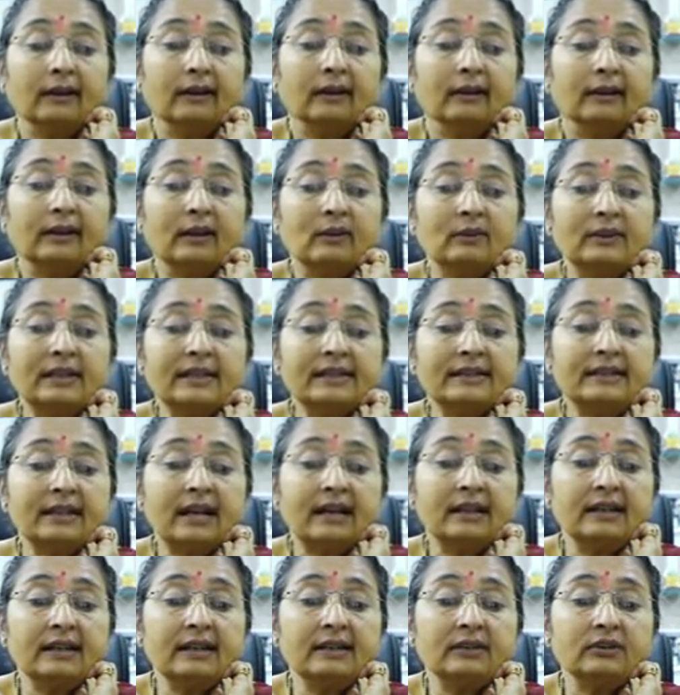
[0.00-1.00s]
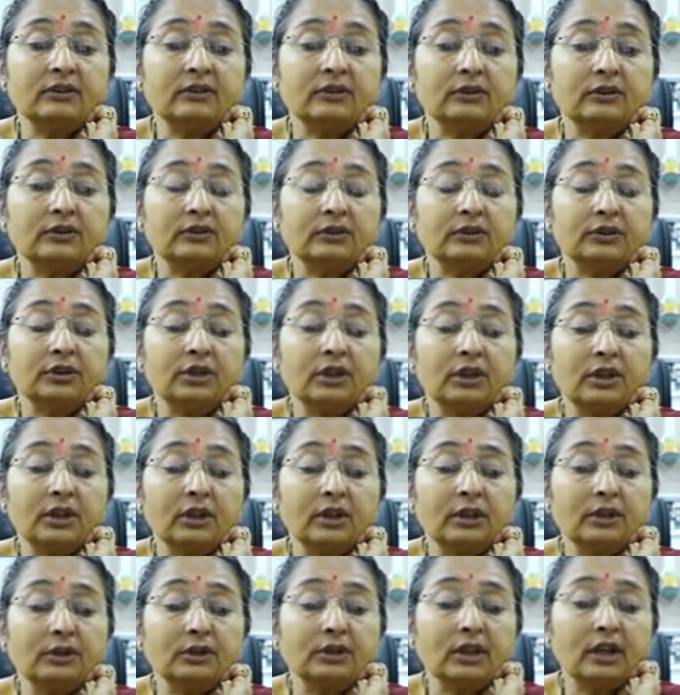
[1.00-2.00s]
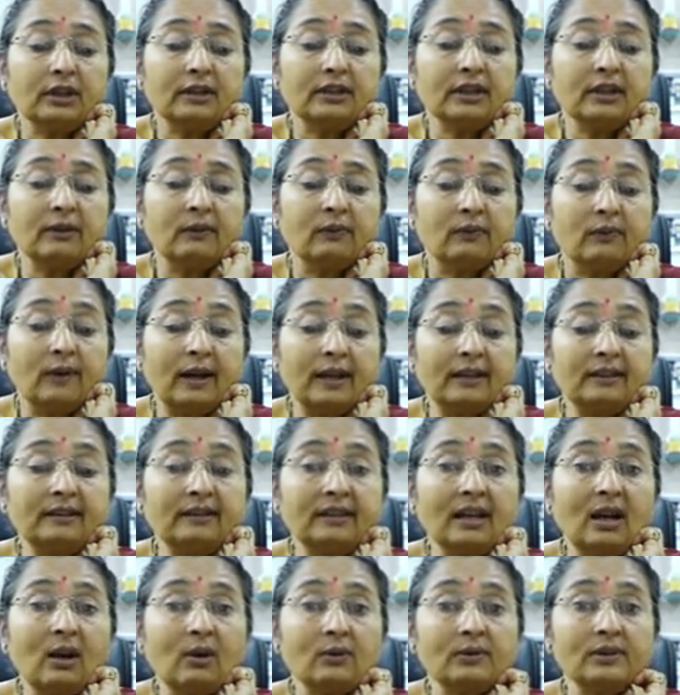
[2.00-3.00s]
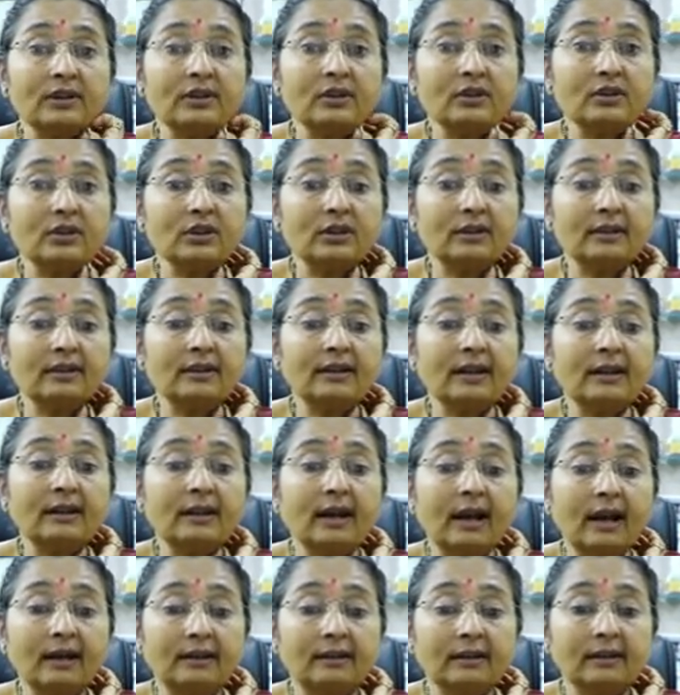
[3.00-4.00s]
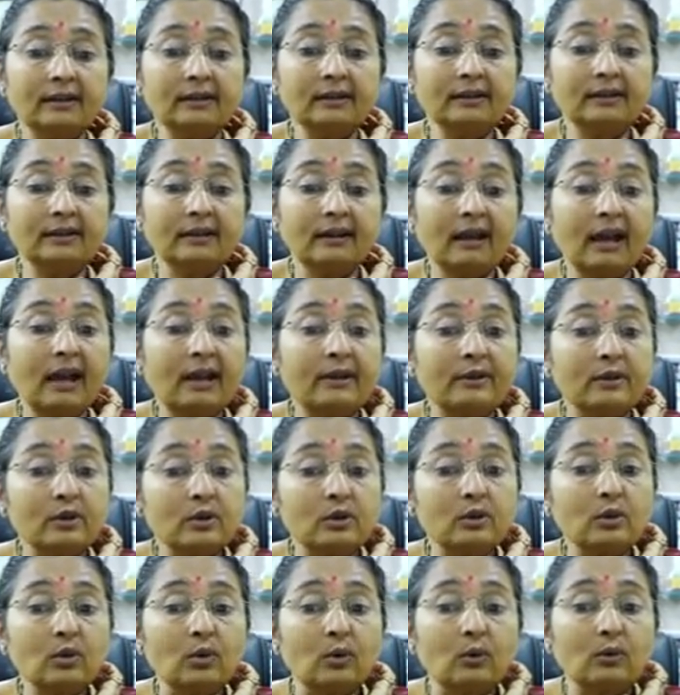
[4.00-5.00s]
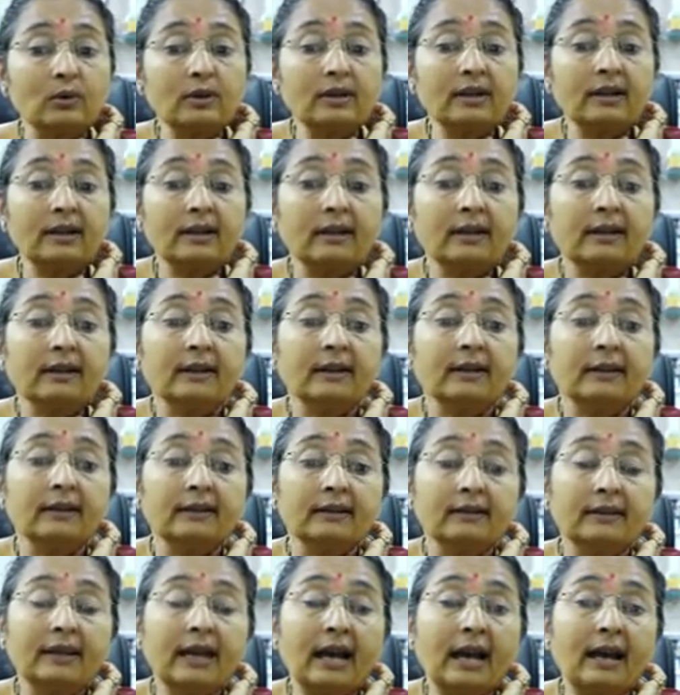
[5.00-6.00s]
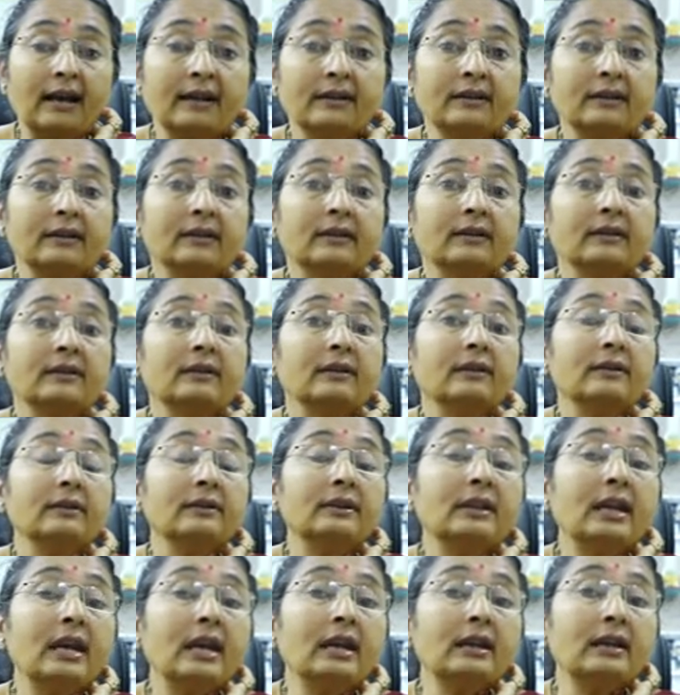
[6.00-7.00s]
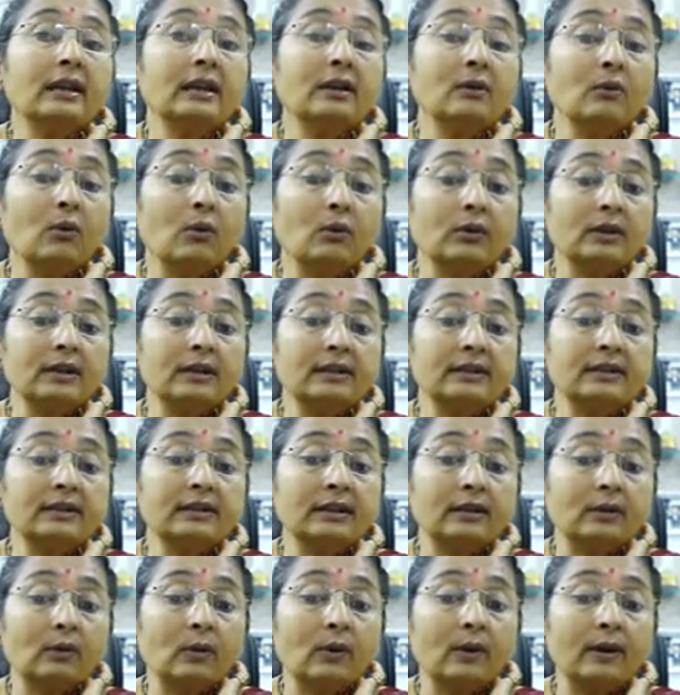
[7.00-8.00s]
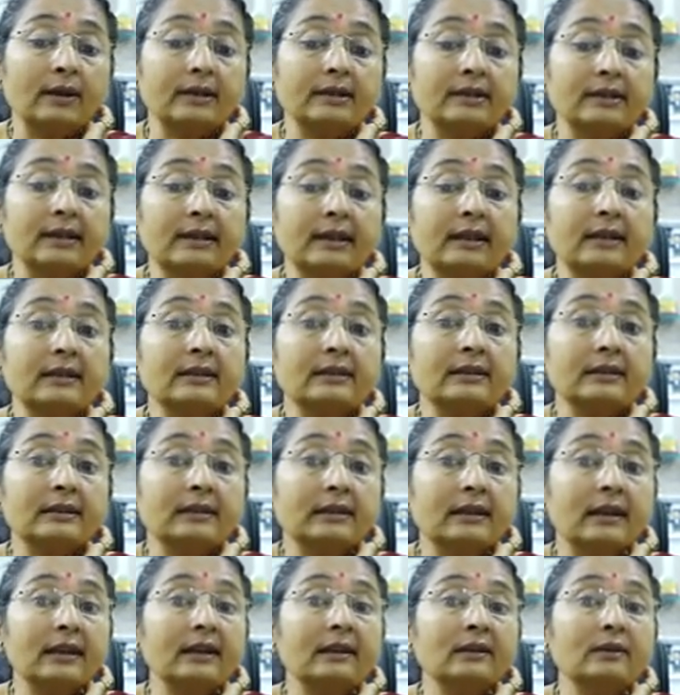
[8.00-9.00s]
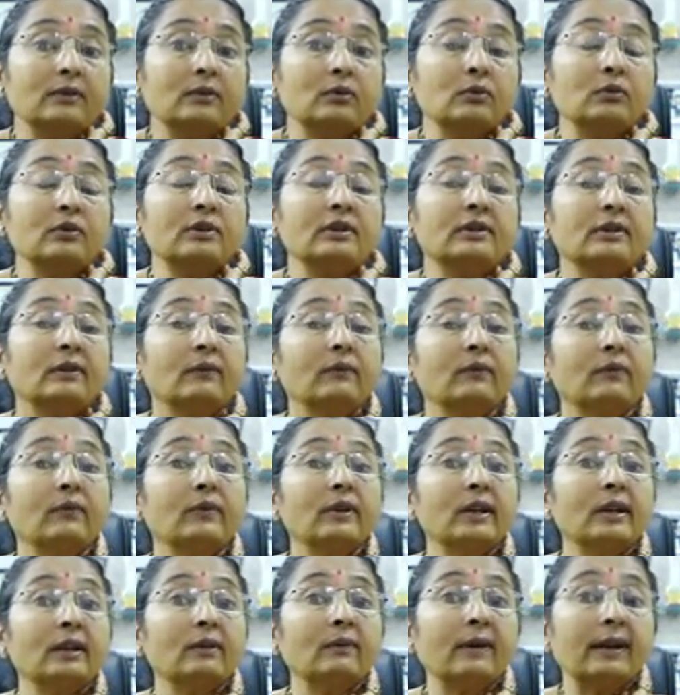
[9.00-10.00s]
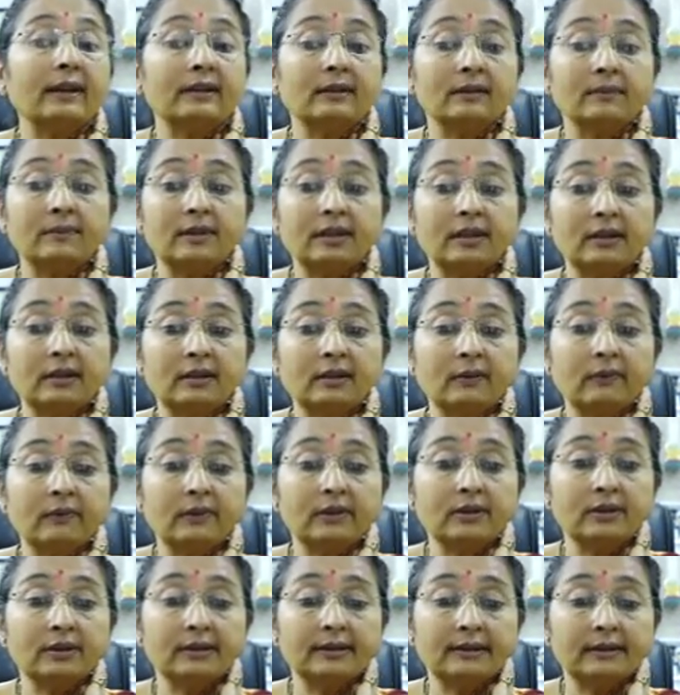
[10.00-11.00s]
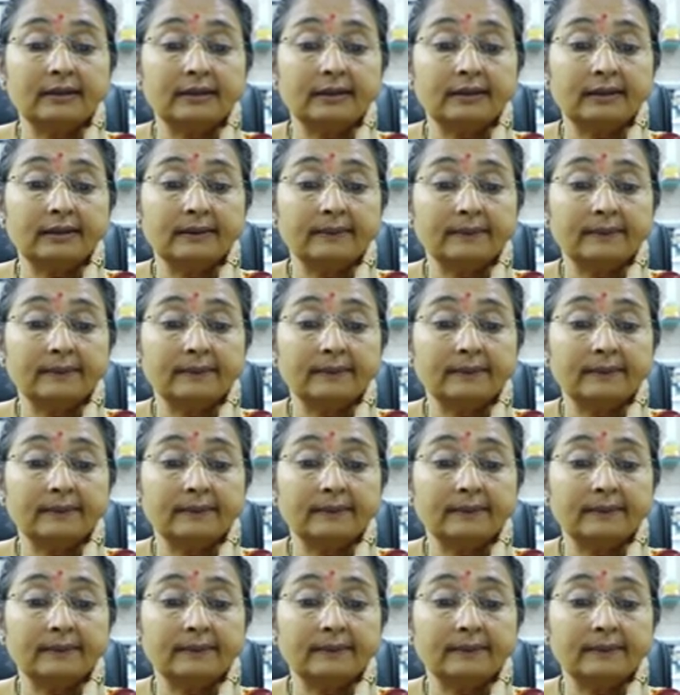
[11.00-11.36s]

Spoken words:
Now they studied 31,000 children and adults and showed that taking oral steroids is linked to severe vitamin D deficiency.